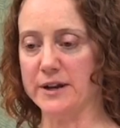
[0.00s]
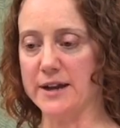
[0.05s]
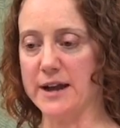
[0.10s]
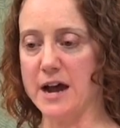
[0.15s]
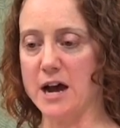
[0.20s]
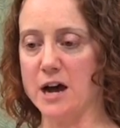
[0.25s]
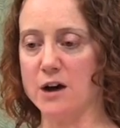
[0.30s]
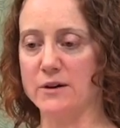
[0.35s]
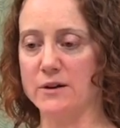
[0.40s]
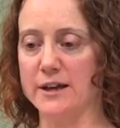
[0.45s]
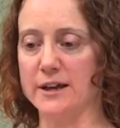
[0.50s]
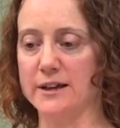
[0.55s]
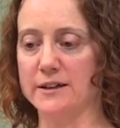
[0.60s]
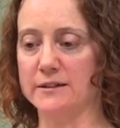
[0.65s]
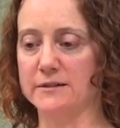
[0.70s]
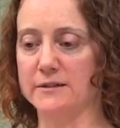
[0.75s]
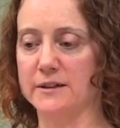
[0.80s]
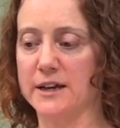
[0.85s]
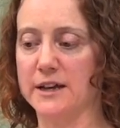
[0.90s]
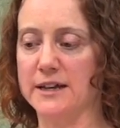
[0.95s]
now.
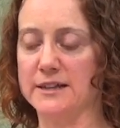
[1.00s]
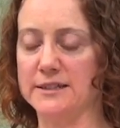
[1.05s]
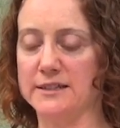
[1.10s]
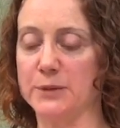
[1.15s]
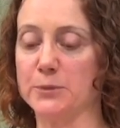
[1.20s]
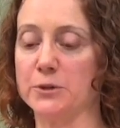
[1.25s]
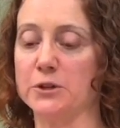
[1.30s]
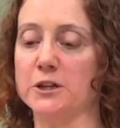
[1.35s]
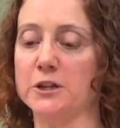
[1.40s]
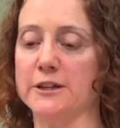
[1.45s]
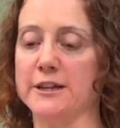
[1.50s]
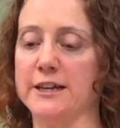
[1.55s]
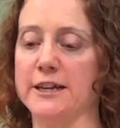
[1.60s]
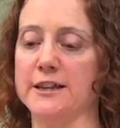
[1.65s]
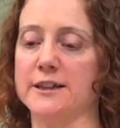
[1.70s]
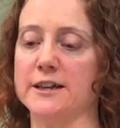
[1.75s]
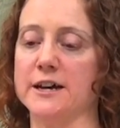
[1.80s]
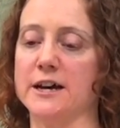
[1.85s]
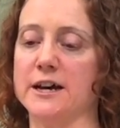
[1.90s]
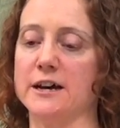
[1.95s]
And
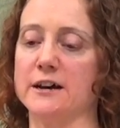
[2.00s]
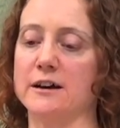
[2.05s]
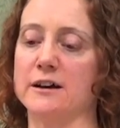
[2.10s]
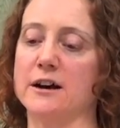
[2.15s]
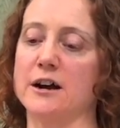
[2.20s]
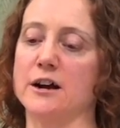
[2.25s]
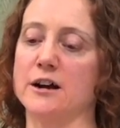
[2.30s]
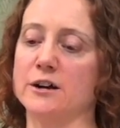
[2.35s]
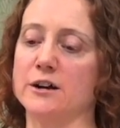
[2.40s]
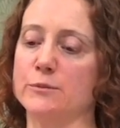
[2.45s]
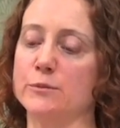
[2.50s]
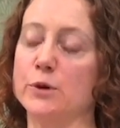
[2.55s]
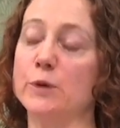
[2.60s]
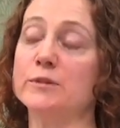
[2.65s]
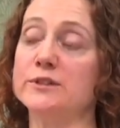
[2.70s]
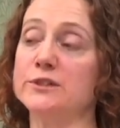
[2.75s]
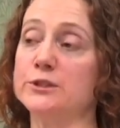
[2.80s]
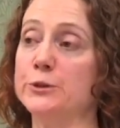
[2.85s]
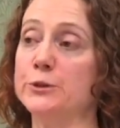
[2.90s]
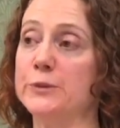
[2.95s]
similarly, our
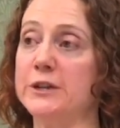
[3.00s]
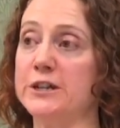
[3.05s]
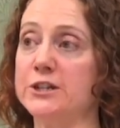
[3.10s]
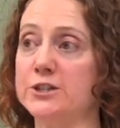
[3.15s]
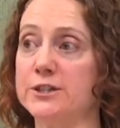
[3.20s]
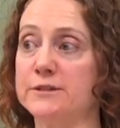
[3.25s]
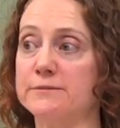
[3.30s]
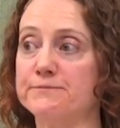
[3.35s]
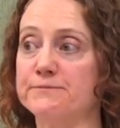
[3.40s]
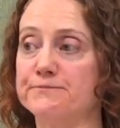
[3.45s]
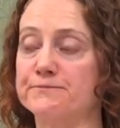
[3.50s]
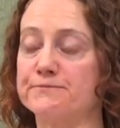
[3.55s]
mobile soup kitchen